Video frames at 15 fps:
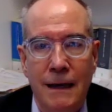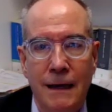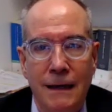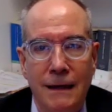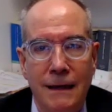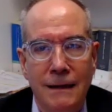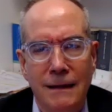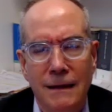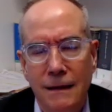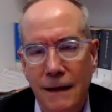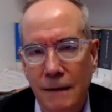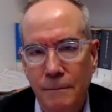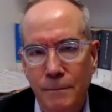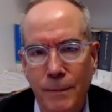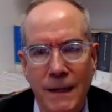And
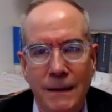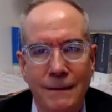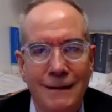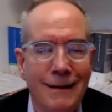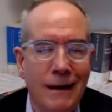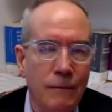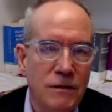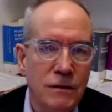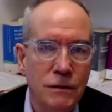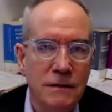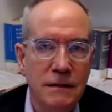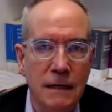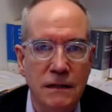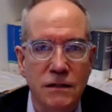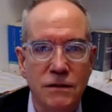they've been, I
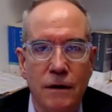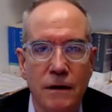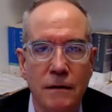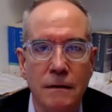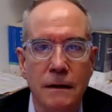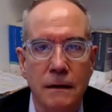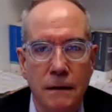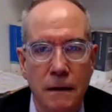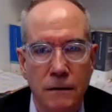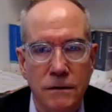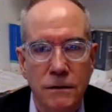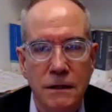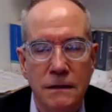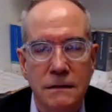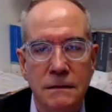shouldn't say struggling, they're
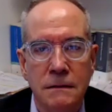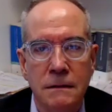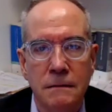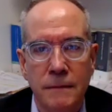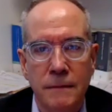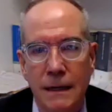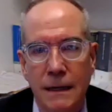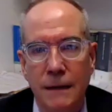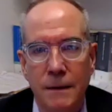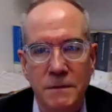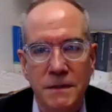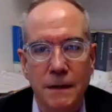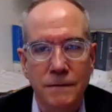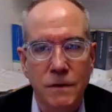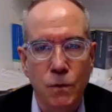just making
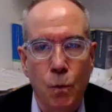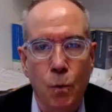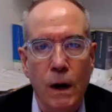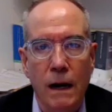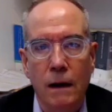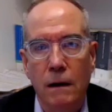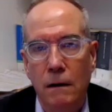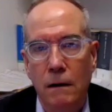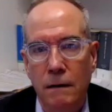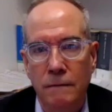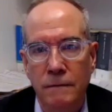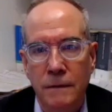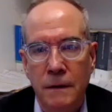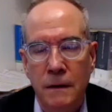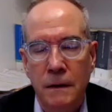themselves aware
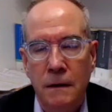of